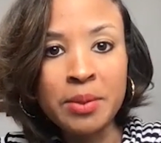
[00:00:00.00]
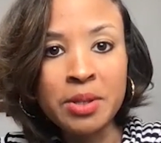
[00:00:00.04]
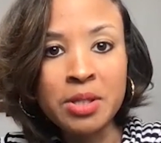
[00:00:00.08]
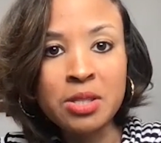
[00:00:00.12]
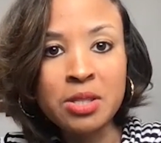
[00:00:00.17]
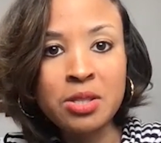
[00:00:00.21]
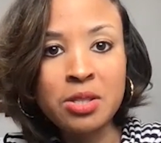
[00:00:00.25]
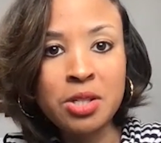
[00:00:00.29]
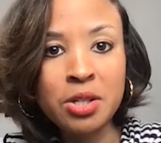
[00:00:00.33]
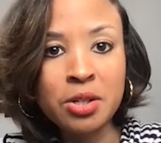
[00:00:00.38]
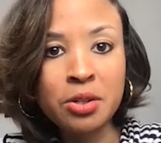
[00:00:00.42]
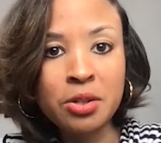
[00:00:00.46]

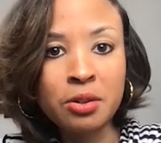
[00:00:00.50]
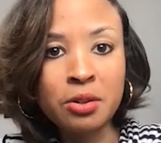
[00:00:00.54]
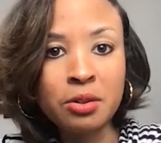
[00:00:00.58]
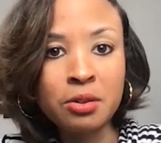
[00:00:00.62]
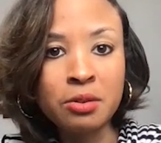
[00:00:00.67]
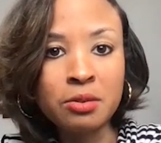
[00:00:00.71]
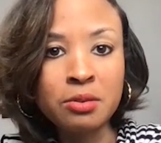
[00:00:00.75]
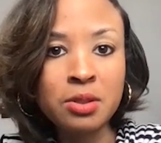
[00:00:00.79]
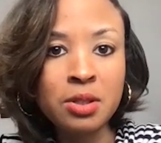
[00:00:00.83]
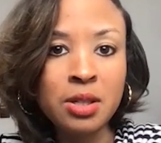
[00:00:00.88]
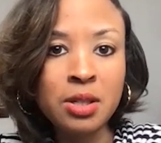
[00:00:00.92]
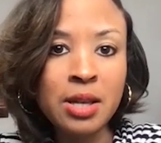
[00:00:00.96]

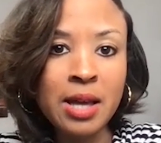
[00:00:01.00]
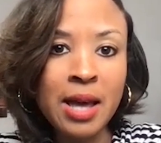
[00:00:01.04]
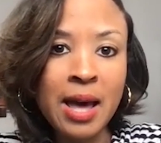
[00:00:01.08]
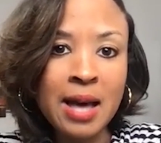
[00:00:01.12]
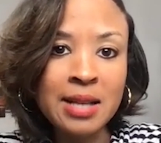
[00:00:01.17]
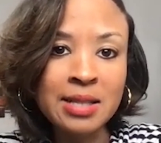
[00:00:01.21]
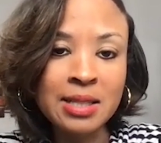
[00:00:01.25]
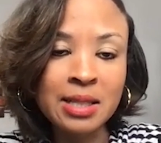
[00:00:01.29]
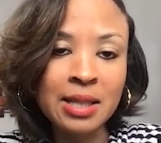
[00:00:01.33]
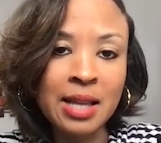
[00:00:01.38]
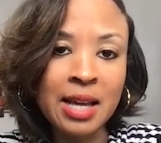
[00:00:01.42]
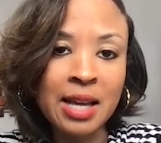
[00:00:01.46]
still
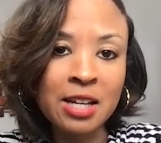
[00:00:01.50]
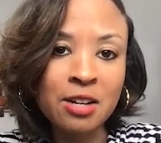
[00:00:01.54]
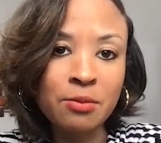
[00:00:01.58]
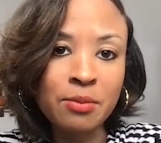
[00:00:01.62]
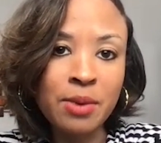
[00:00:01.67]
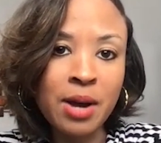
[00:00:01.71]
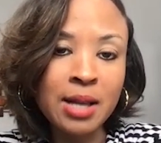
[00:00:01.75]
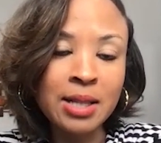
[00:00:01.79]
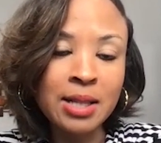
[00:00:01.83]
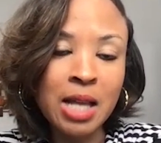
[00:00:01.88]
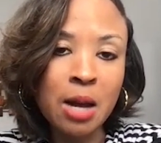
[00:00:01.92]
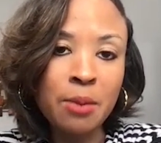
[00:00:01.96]
has a
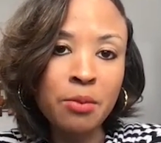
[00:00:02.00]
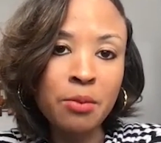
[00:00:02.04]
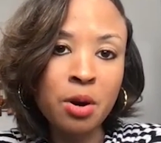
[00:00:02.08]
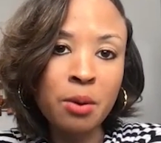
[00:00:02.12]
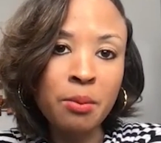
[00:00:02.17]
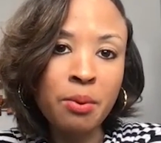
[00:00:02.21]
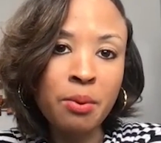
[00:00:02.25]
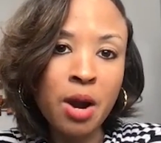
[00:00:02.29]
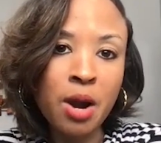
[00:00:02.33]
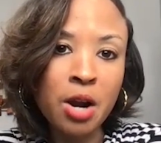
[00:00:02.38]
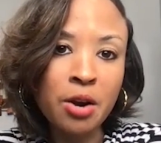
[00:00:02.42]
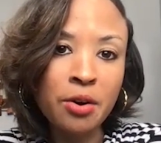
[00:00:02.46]
lot
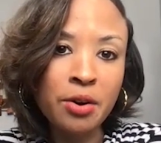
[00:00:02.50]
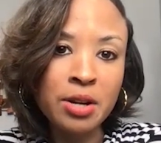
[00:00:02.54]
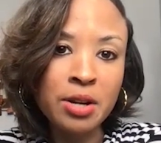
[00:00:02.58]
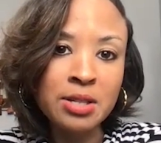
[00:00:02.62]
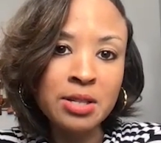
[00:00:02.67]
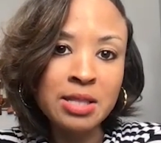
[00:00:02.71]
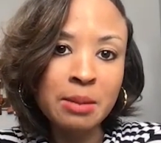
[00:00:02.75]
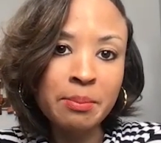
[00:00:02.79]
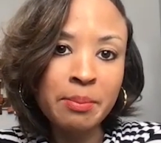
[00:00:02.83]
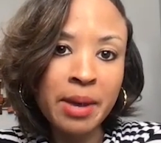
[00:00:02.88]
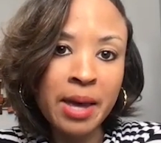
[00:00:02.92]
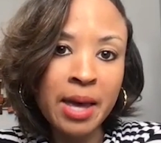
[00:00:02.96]
more progress
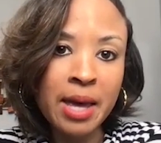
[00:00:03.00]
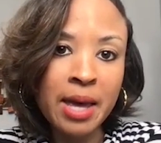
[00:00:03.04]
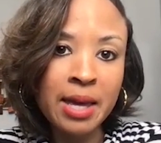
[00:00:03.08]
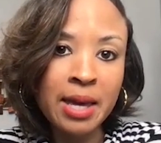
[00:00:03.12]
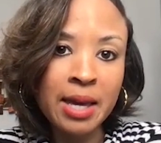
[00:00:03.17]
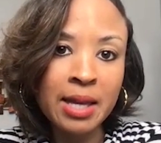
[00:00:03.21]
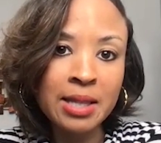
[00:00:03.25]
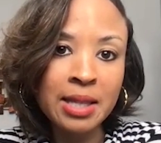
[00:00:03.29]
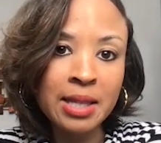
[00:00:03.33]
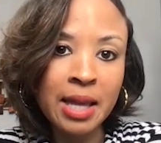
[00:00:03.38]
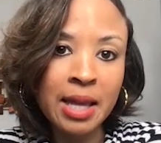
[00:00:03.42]
to make, and